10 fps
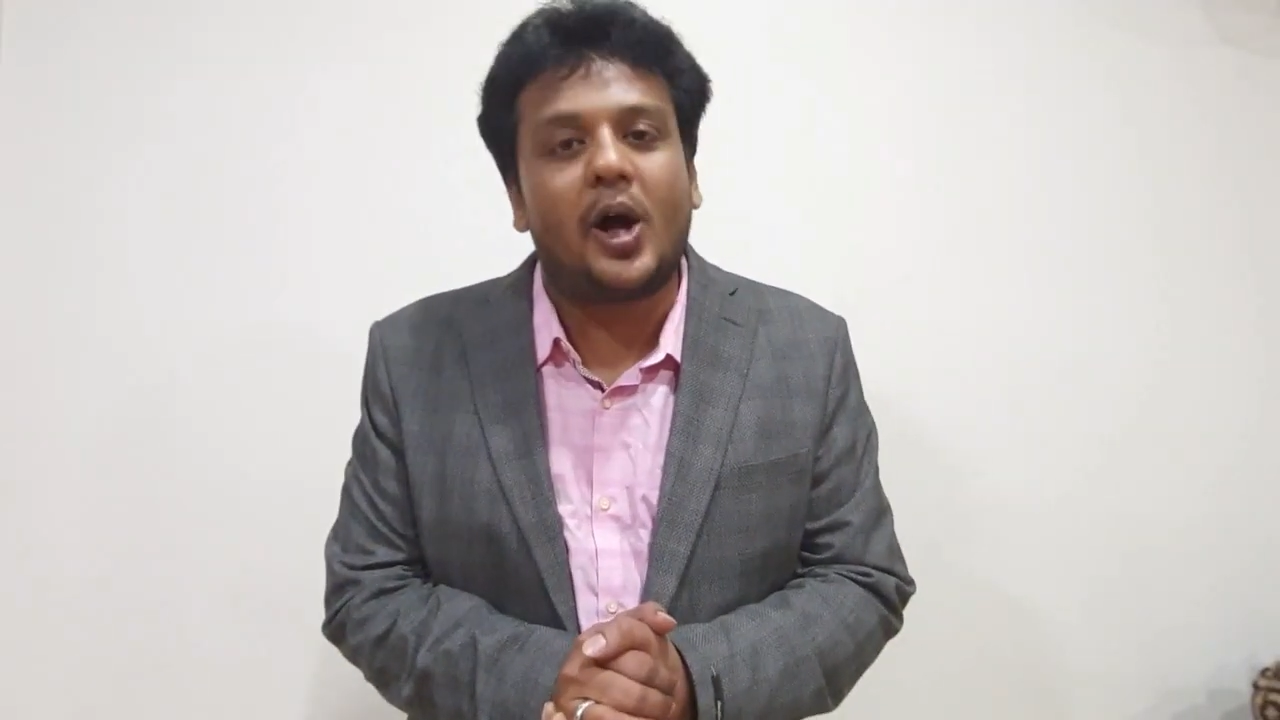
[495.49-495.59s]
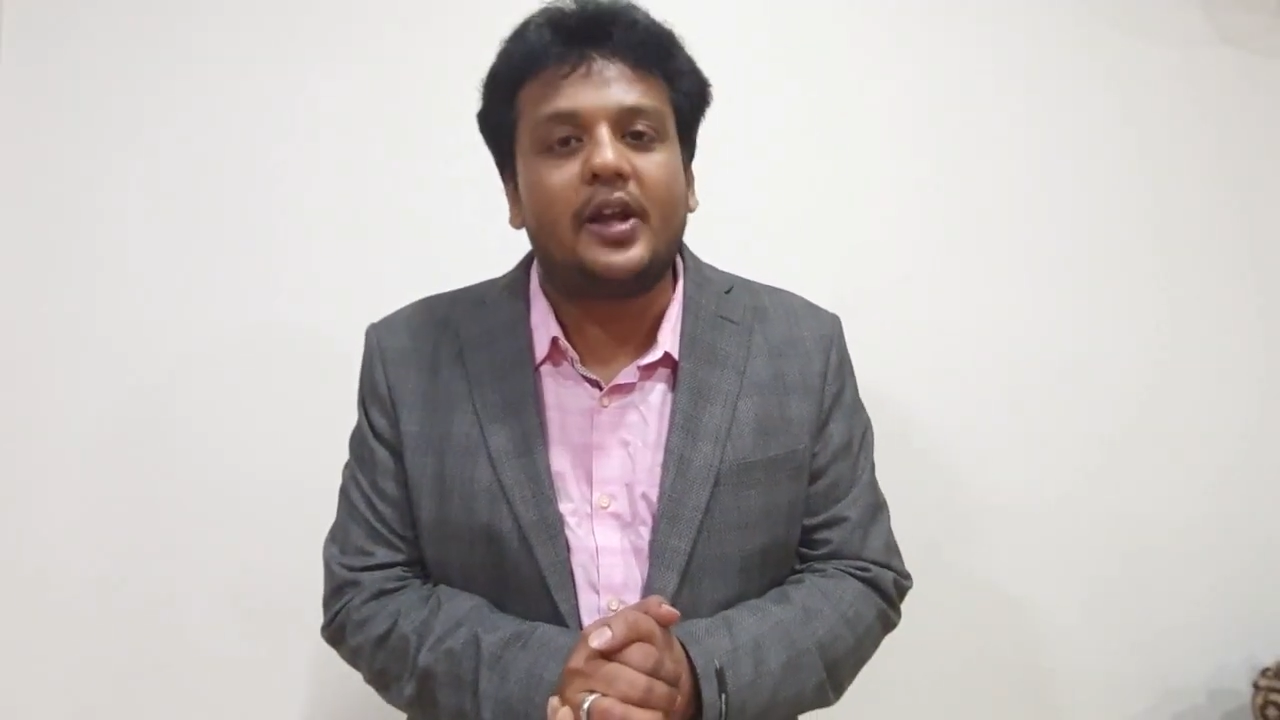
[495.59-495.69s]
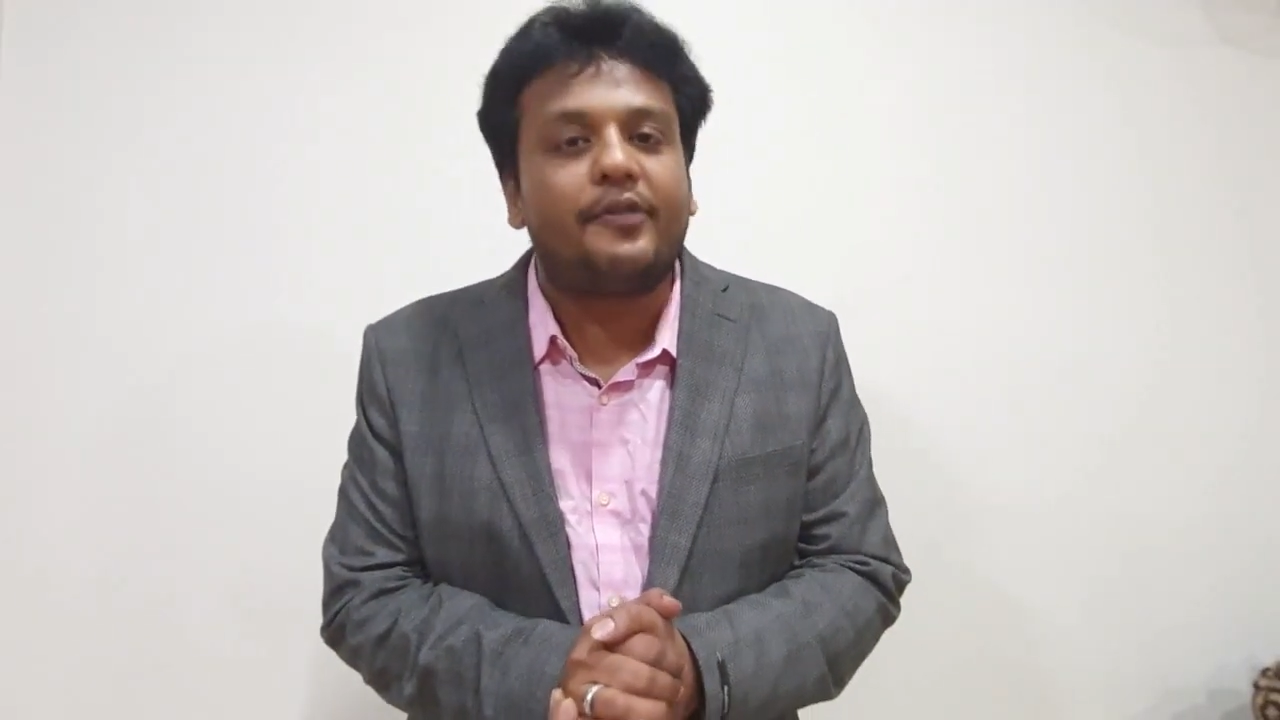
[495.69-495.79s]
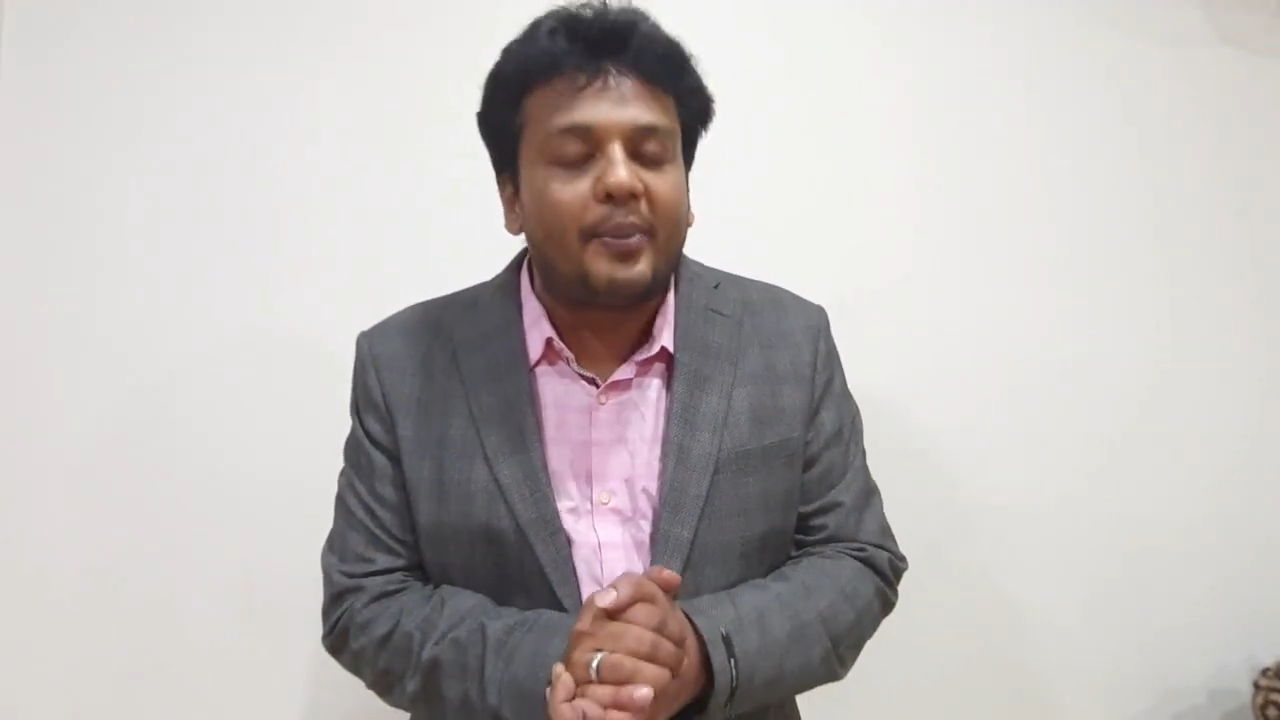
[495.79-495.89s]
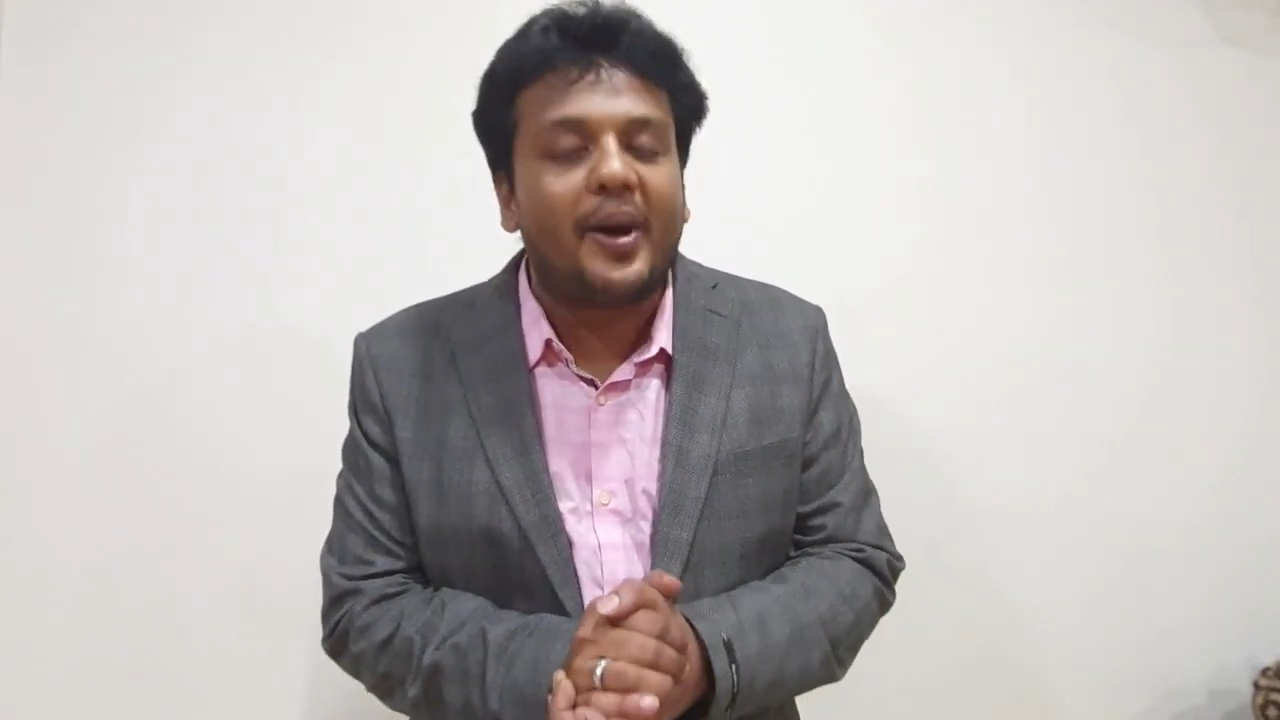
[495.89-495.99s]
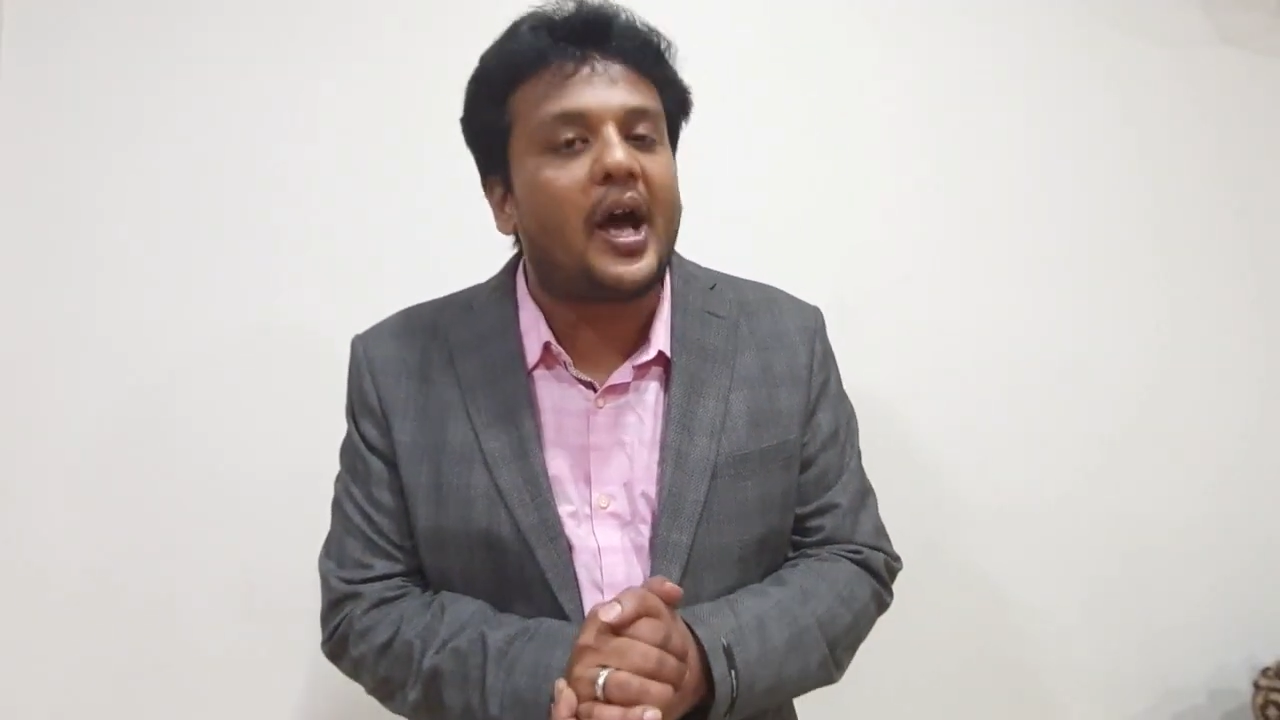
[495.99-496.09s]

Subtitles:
the FEMA